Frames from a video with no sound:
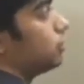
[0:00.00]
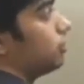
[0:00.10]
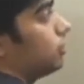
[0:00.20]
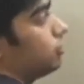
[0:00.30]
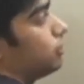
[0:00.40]

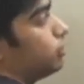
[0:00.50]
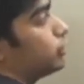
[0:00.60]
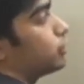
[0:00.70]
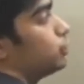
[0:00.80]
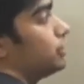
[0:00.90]
one of the
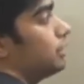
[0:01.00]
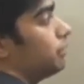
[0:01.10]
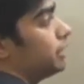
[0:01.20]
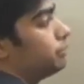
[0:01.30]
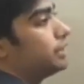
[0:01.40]
most crucial
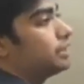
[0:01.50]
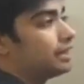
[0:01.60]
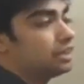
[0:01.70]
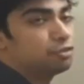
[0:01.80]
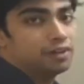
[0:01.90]
parameter
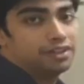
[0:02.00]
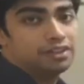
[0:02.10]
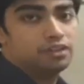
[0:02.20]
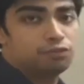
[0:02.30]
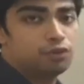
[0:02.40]
in
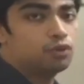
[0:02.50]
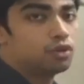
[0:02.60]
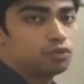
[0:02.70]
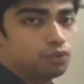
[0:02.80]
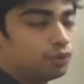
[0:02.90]
defining the flow
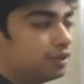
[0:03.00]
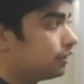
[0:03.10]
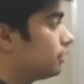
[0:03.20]
of fluid.